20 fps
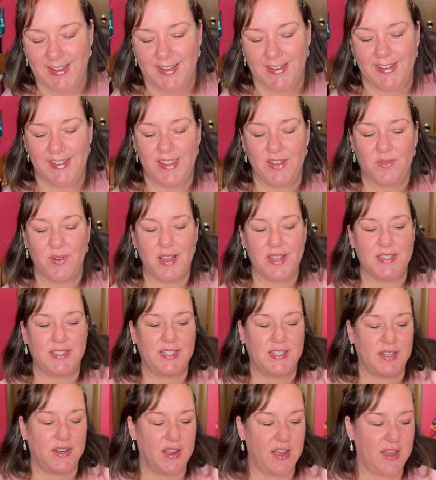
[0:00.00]
The
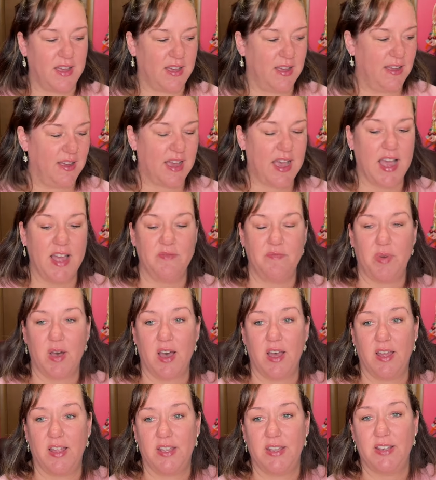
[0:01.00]
rest I
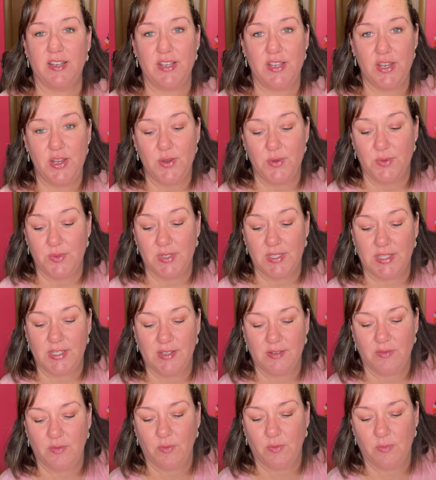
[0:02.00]
bought used,
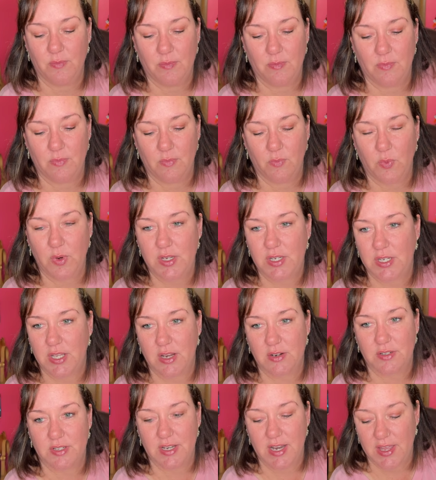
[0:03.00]
which
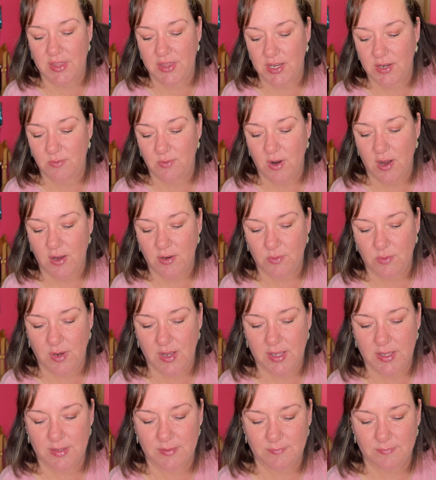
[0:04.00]
there's nothing wrong with.